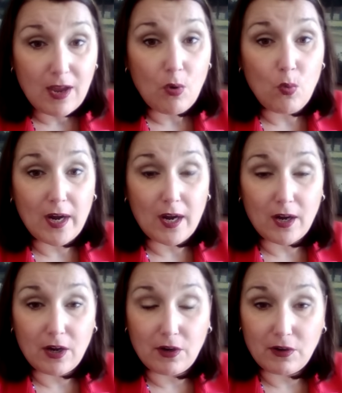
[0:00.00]

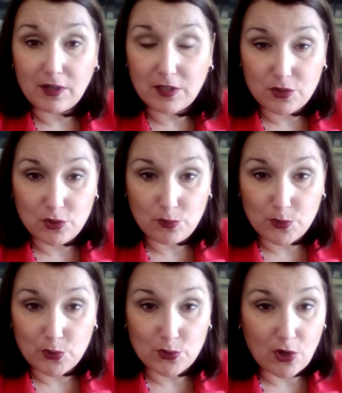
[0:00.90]
where
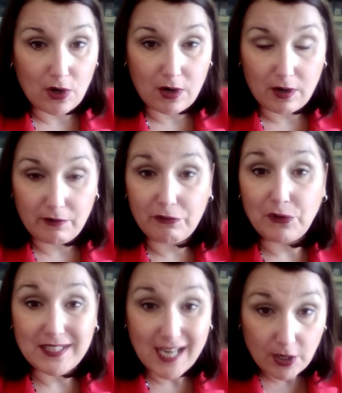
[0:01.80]
consumers are
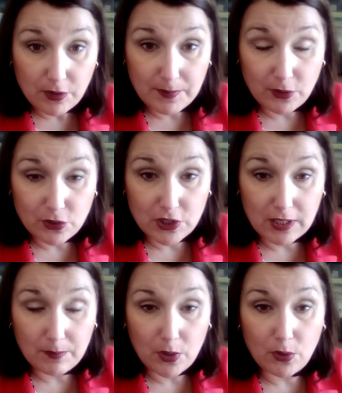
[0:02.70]
freaked out about
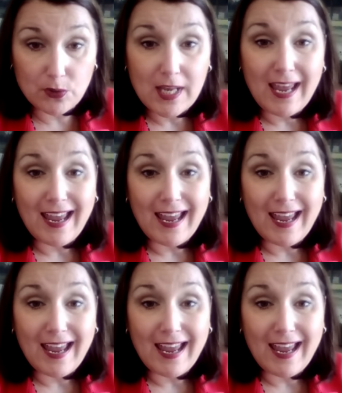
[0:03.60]
GMOs